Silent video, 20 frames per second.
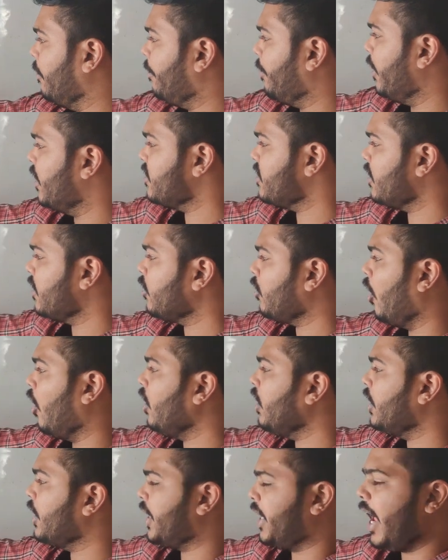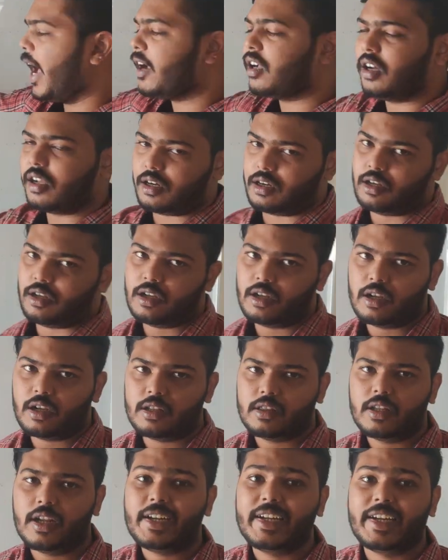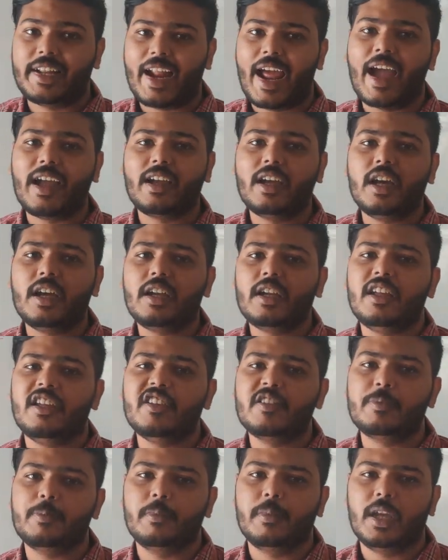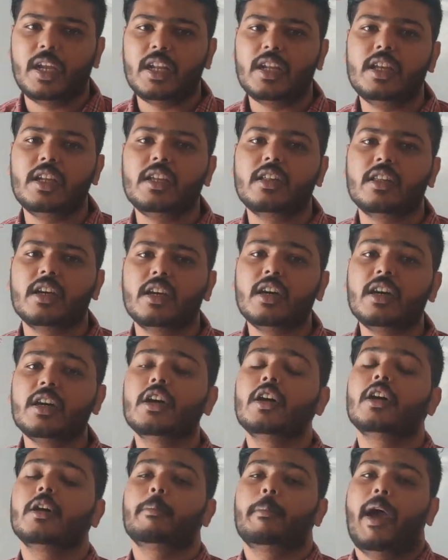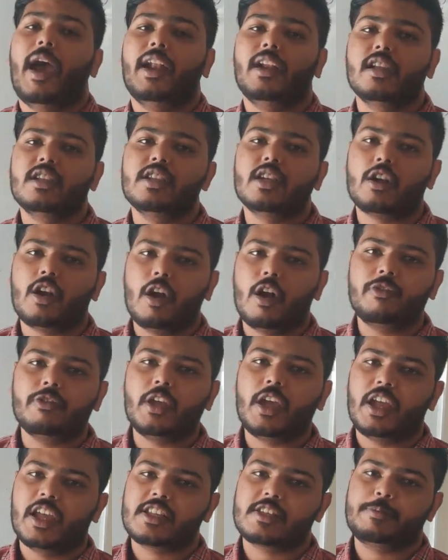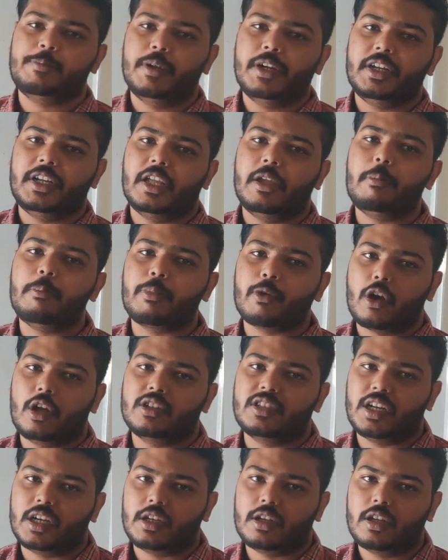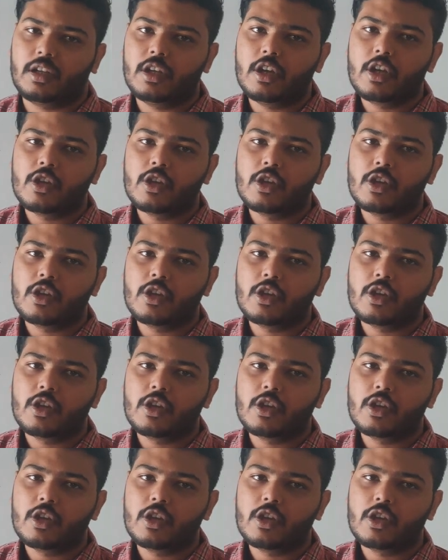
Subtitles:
person called tracker. The tracker is mainly the manager of the XP team project.